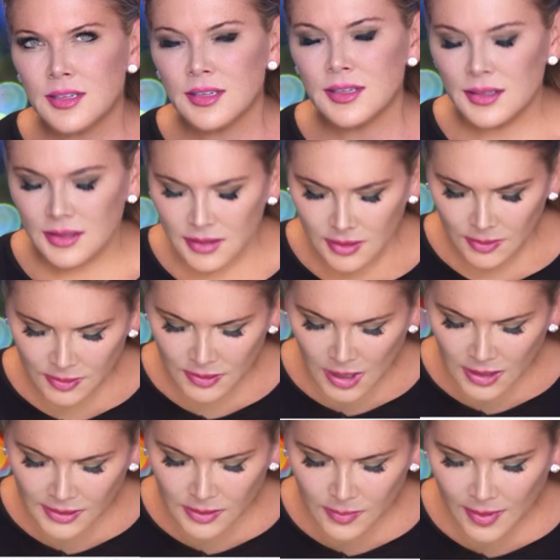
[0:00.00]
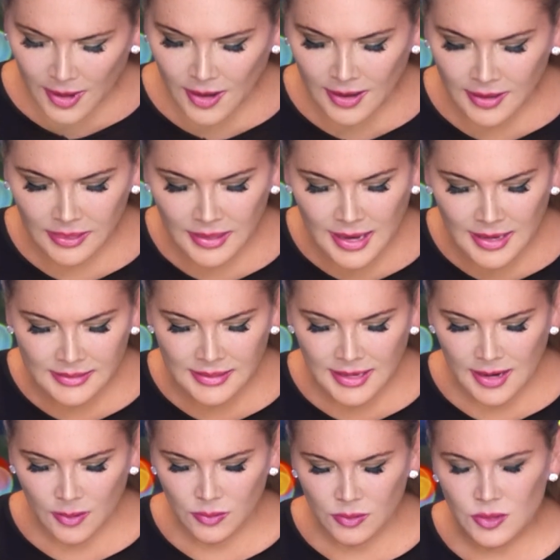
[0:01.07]
they're talking about, at last
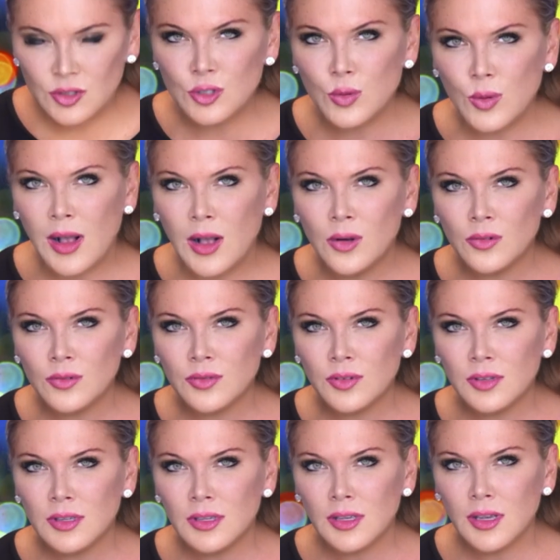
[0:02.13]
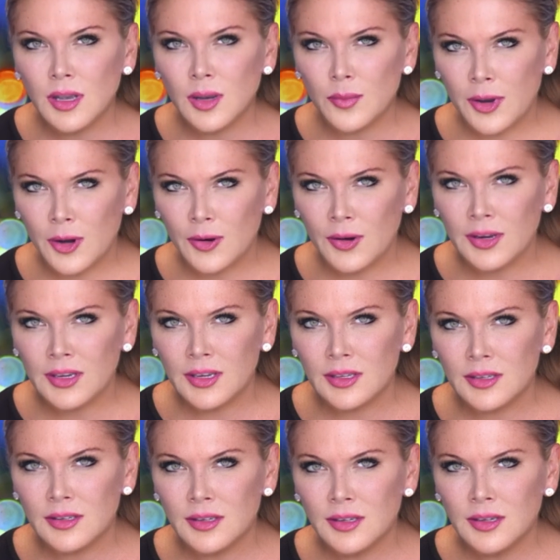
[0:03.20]
count, 12
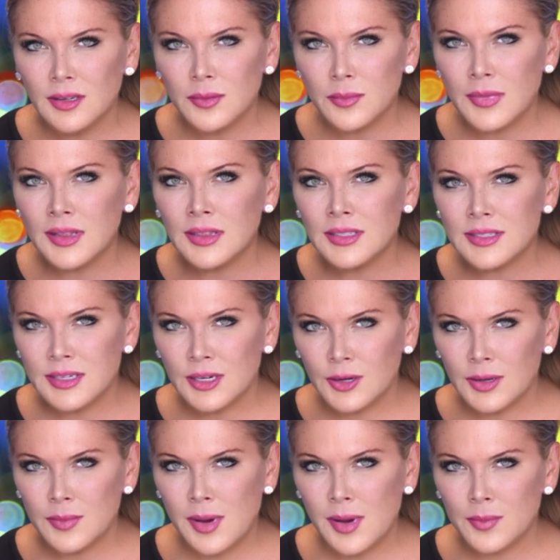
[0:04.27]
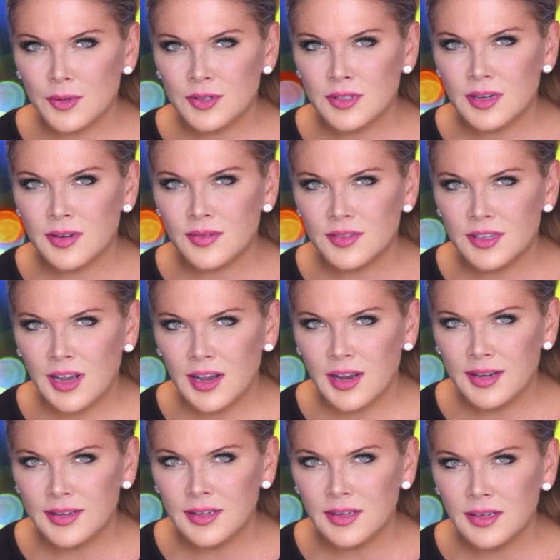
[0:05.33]
American military members that have died.